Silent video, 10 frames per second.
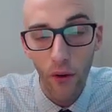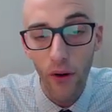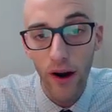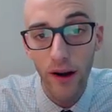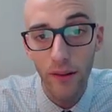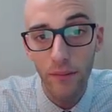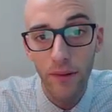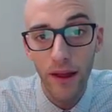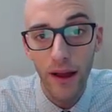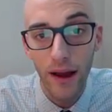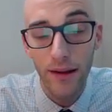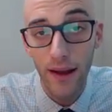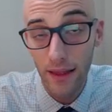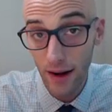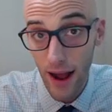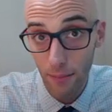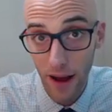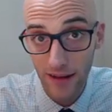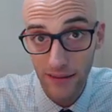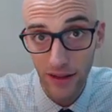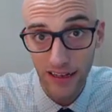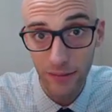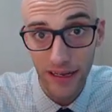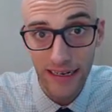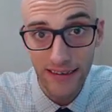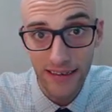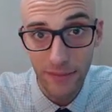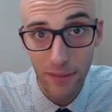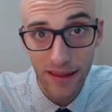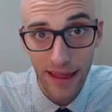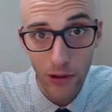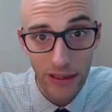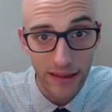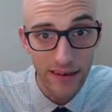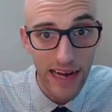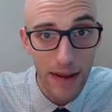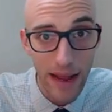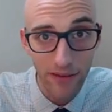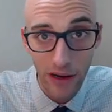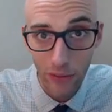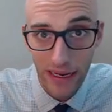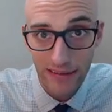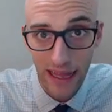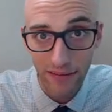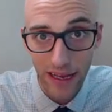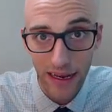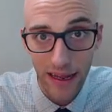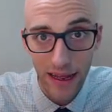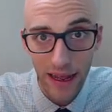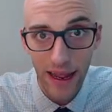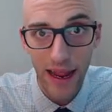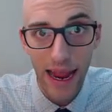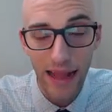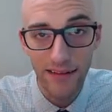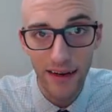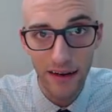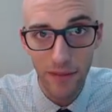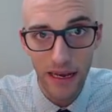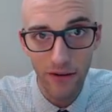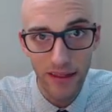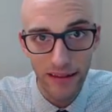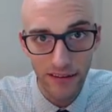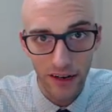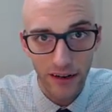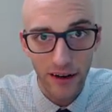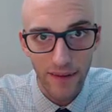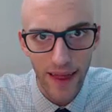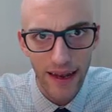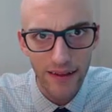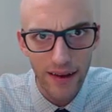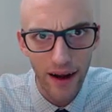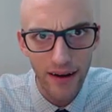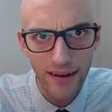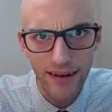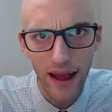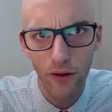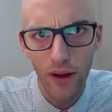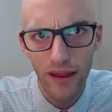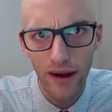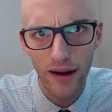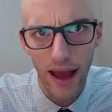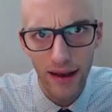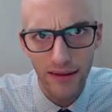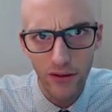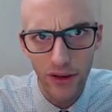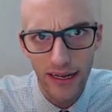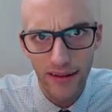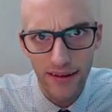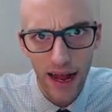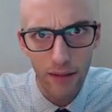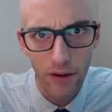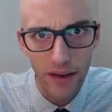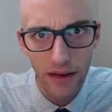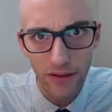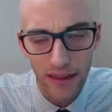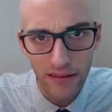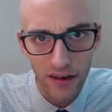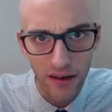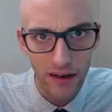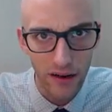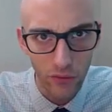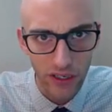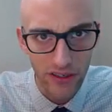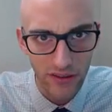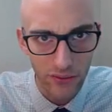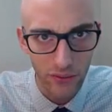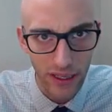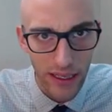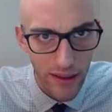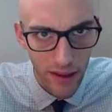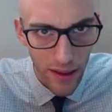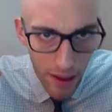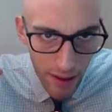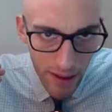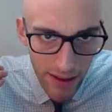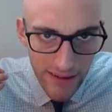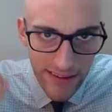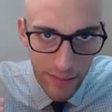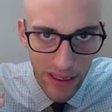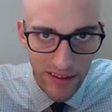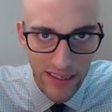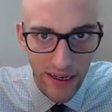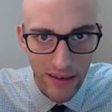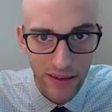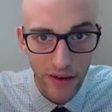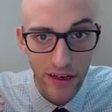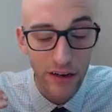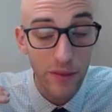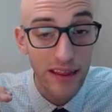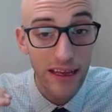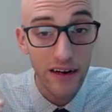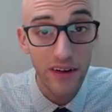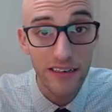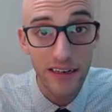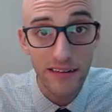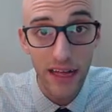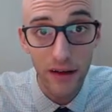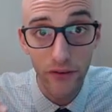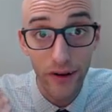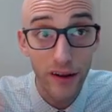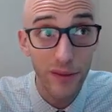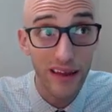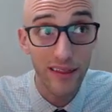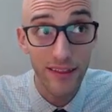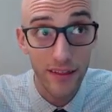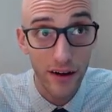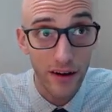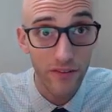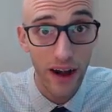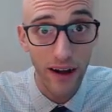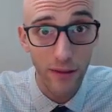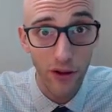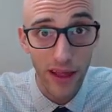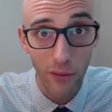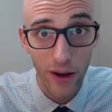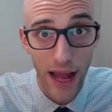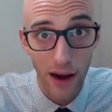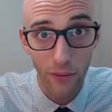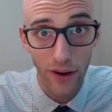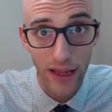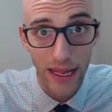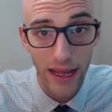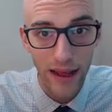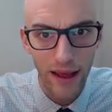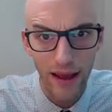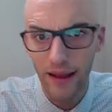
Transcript: Or another possible explanation is maybe they quit their job after week 7 and started meeting with the instructor. And then it's hard to tell whether or not it's quitting the job or meeting with the instructor, which is really the stimulus here. So it could be the intervention itself, or it could be a third variable that we're not really